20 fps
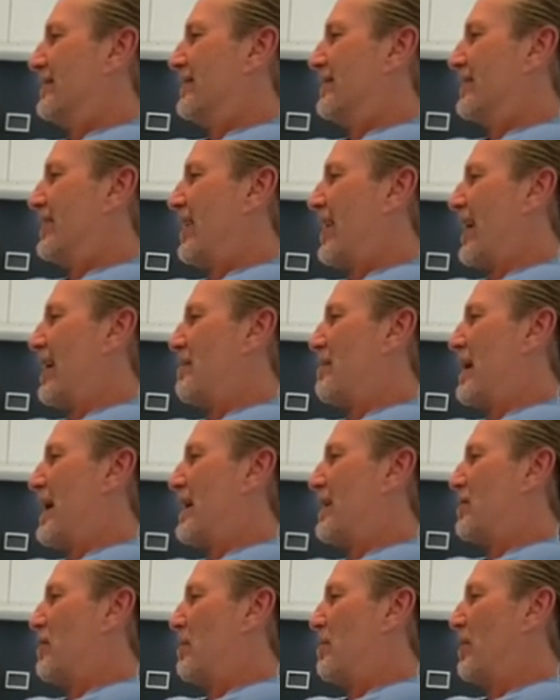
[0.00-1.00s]
Alright,
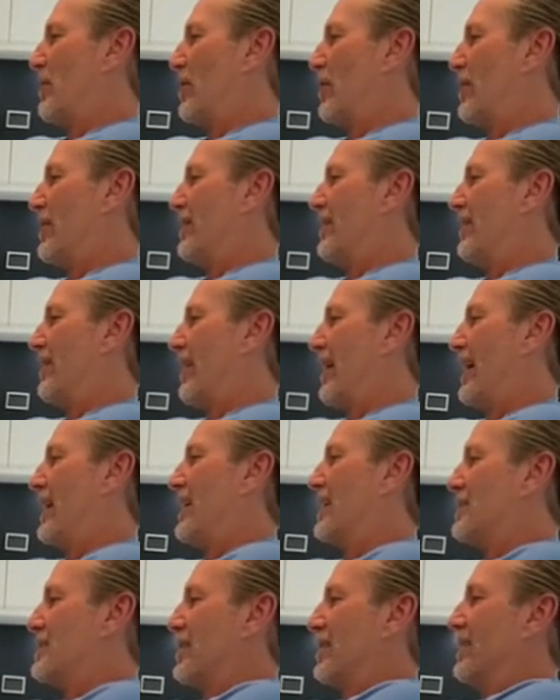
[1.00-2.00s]
mate, good boy. Alright,
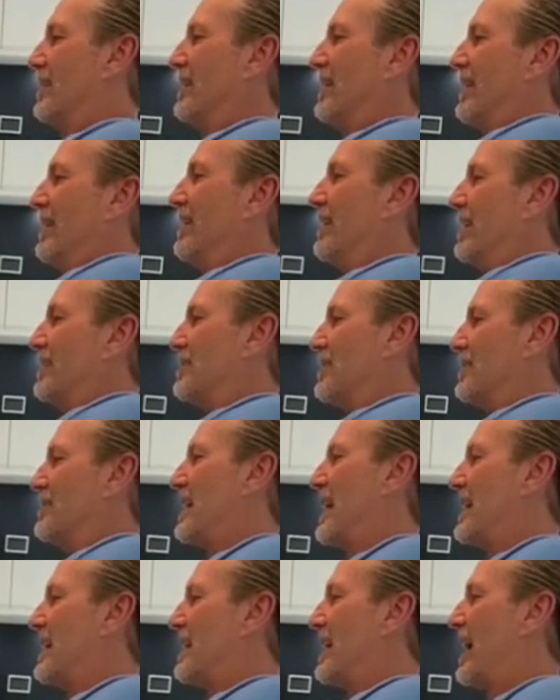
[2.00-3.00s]
listen. Listen,
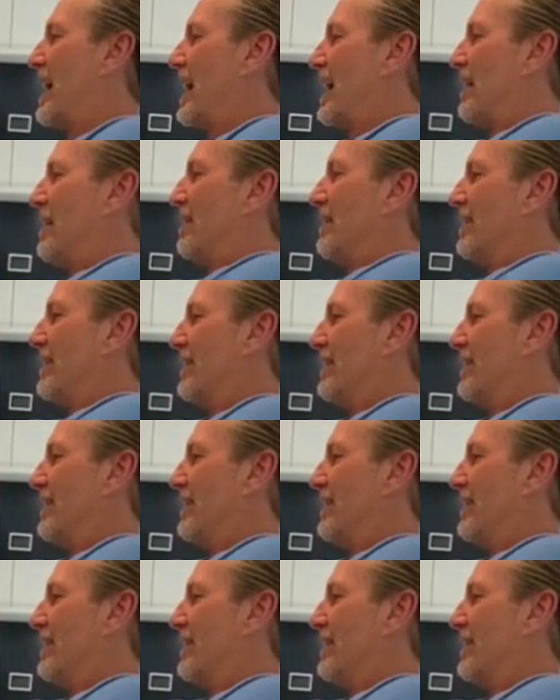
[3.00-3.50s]
take care.